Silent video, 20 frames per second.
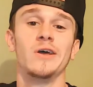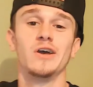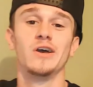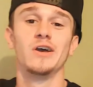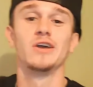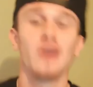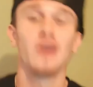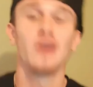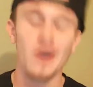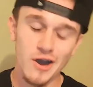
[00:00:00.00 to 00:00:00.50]

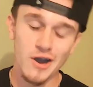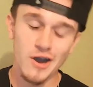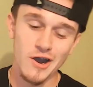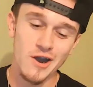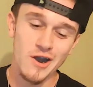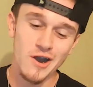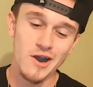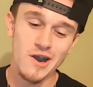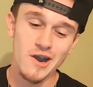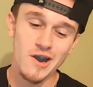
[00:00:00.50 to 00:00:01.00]

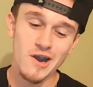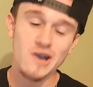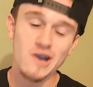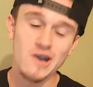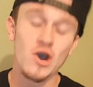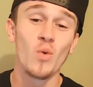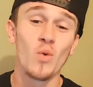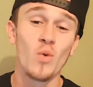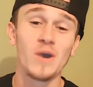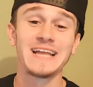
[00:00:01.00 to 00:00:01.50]

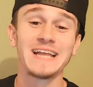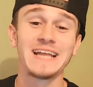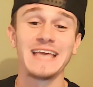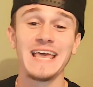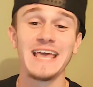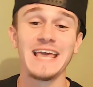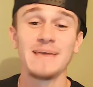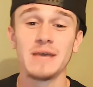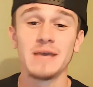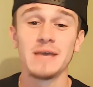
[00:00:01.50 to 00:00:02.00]
Welcome to
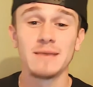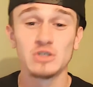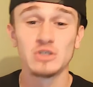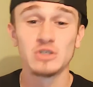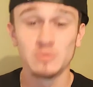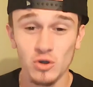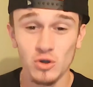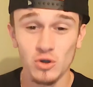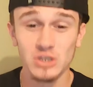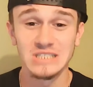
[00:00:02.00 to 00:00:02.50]
KBM
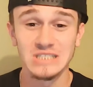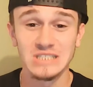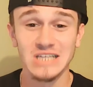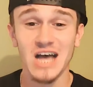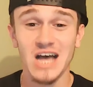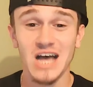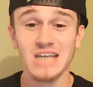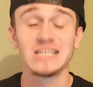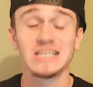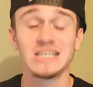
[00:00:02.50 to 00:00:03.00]
Sports
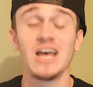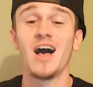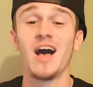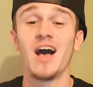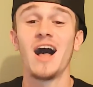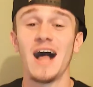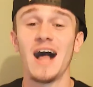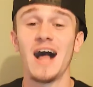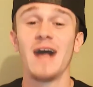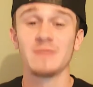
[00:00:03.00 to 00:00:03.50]
Talks.
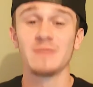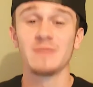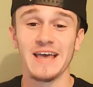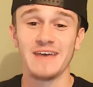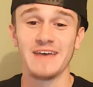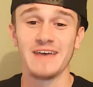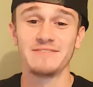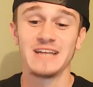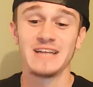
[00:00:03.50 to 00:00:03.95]
I'm Kevin.